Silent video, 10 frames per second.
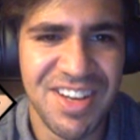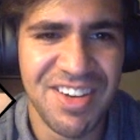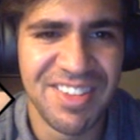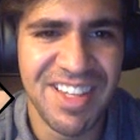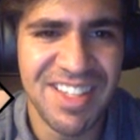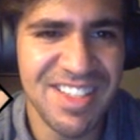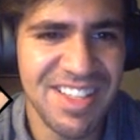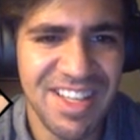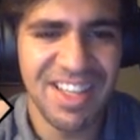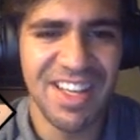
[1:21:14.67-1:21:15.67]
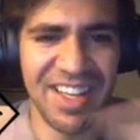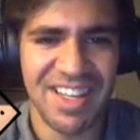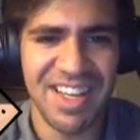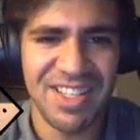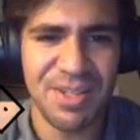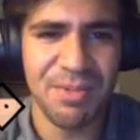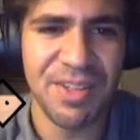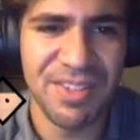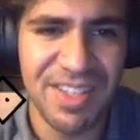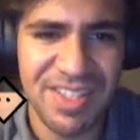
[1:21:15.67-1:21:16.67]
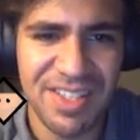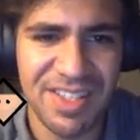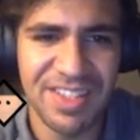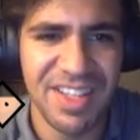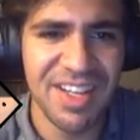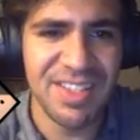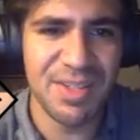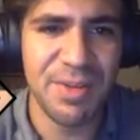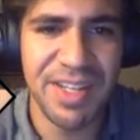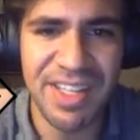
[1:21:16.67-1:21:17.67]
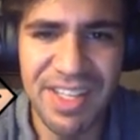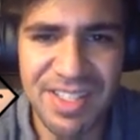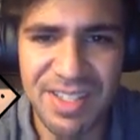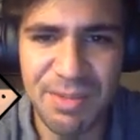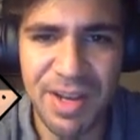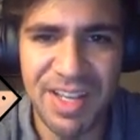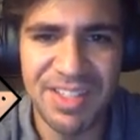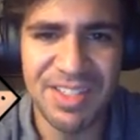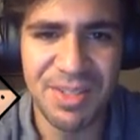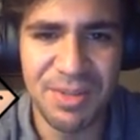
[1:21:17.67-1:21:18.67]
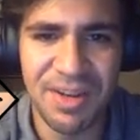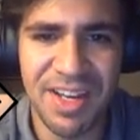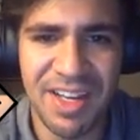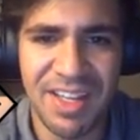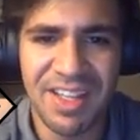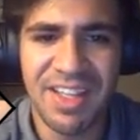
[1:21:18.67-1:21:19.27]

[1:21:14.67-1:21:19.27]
so this, in case you're wondering, this is a nice, quick, easy way to